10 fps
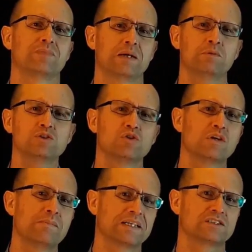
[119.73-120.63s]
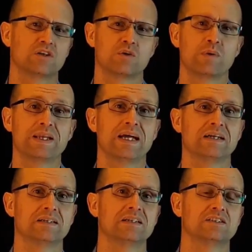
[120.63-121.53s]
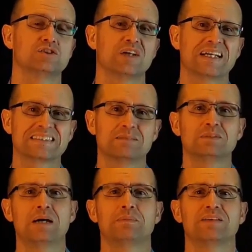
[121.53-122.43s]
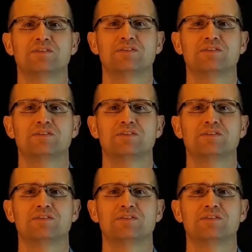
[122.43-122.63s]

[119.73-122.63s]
I'm not talking about starting way down the track sometime in the